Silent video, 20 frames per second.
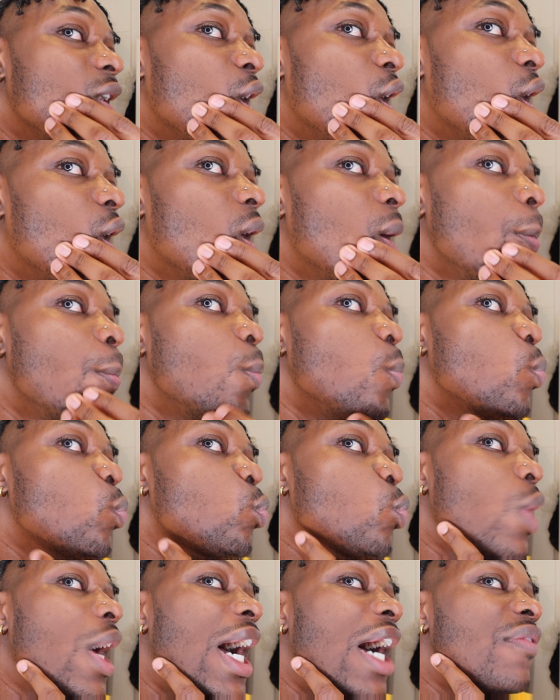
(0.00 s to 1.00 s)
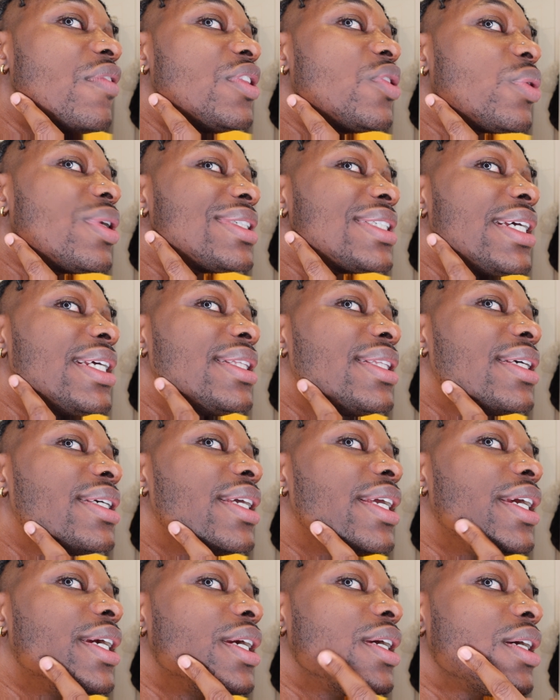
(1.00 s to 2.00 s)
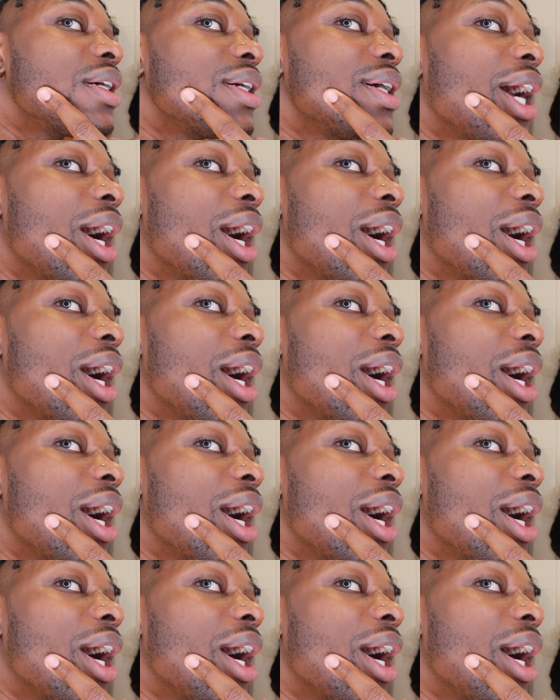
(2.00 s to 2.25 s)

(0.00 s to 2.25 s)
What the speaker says: I haven't noticed anything here.